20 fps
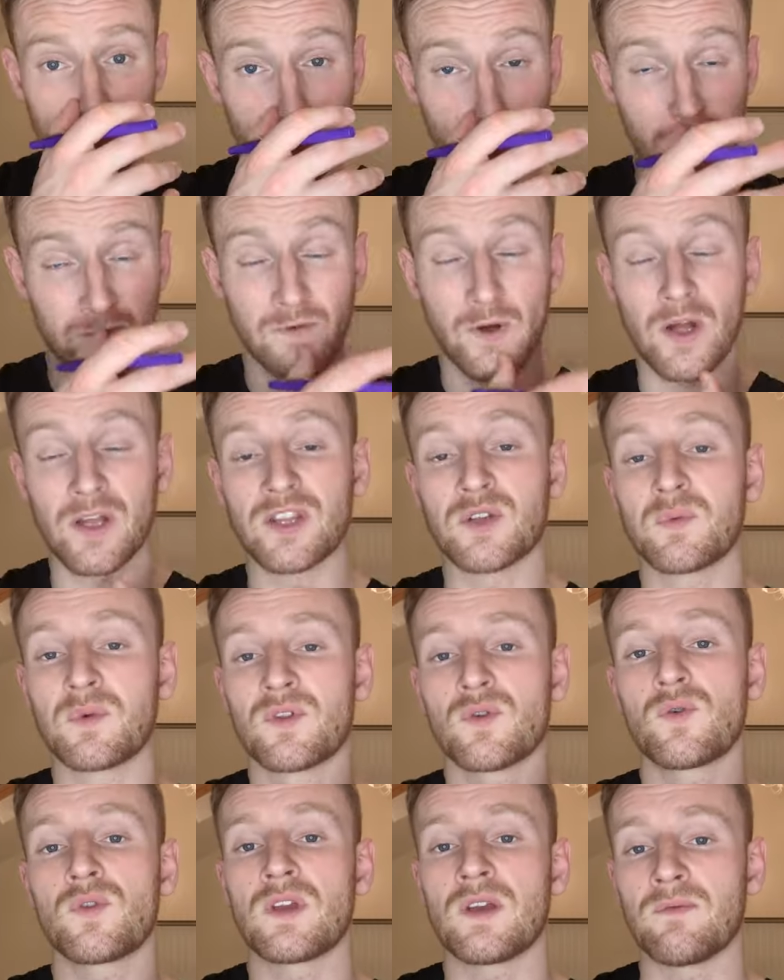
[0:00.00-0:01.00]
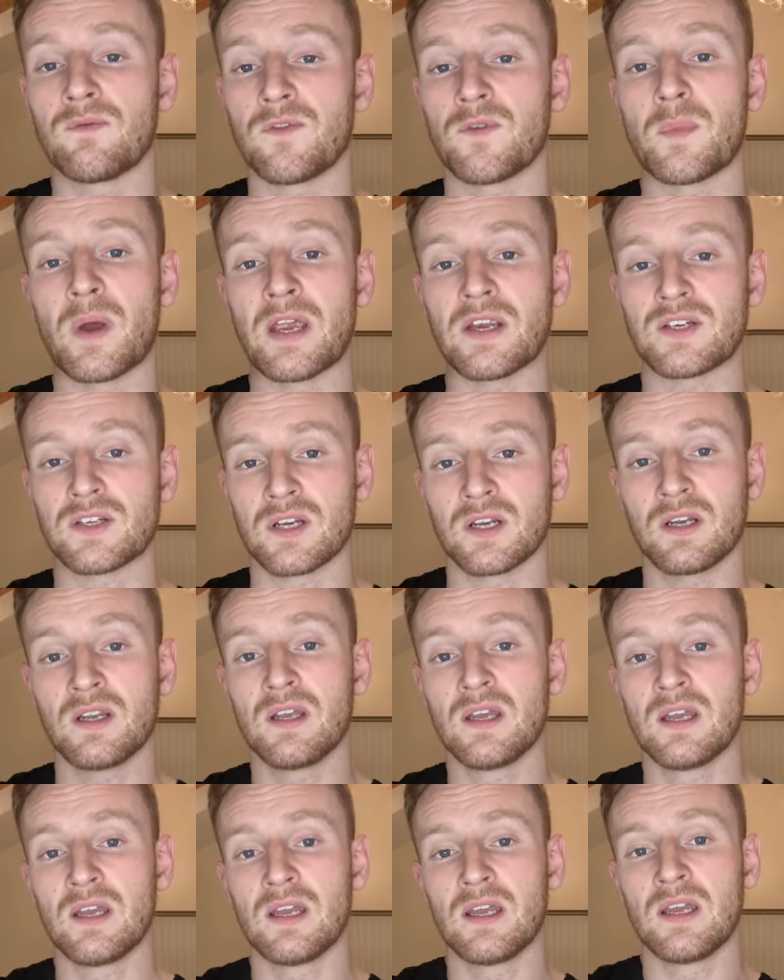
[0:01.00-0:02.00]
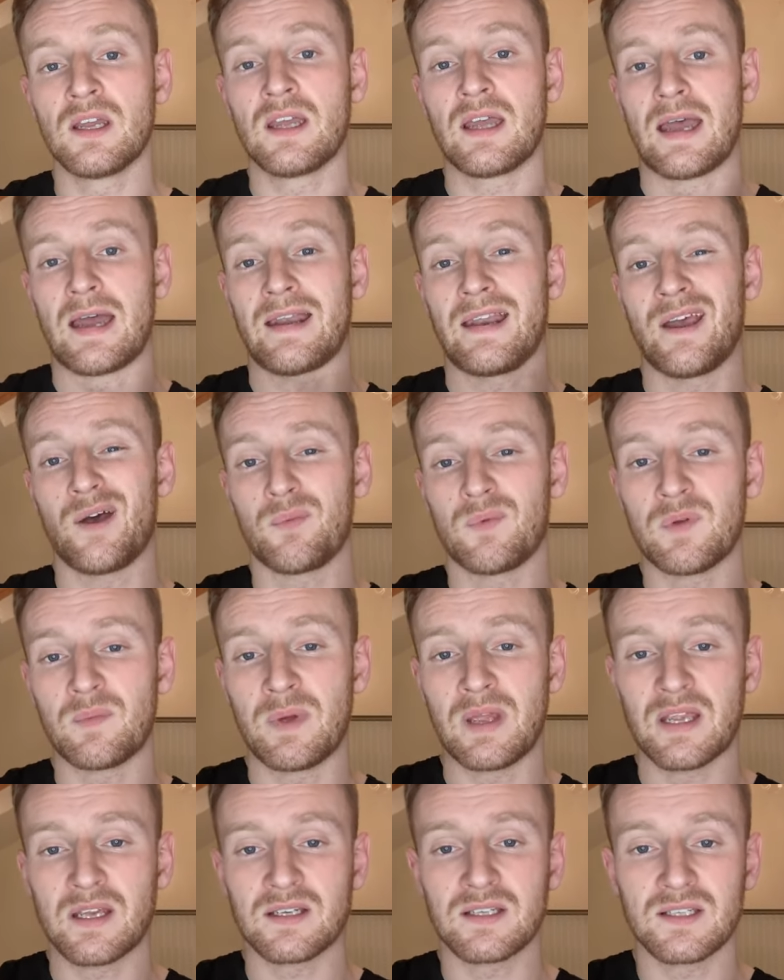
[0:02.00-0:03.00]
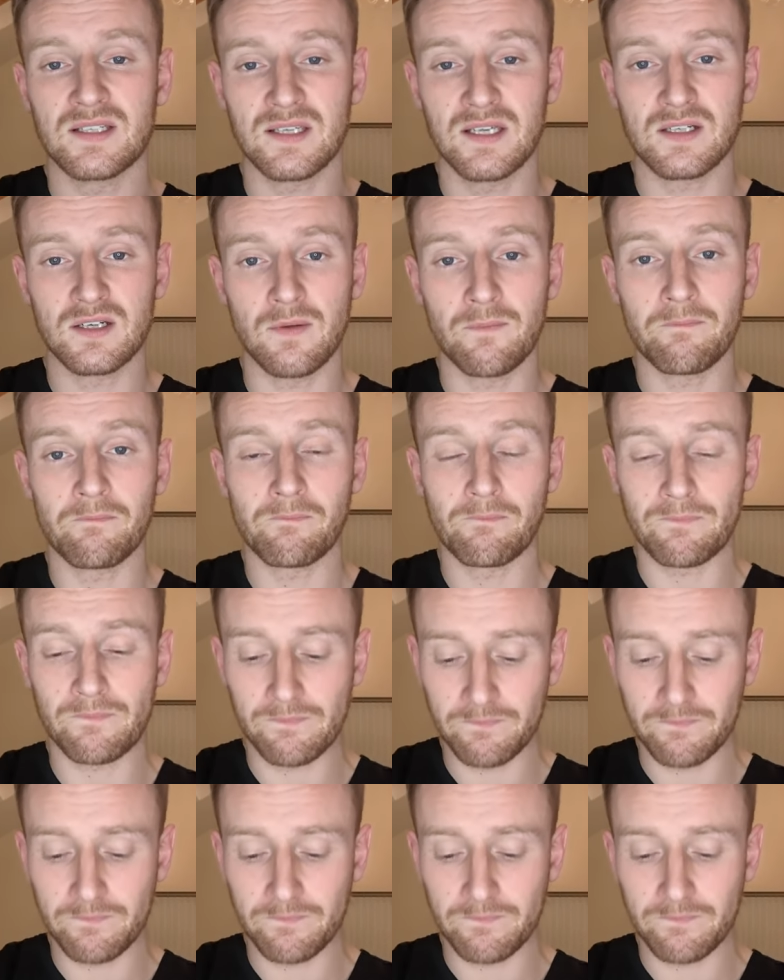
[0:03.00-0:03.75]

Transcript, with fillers: provide them with all the information, and help them make a decision.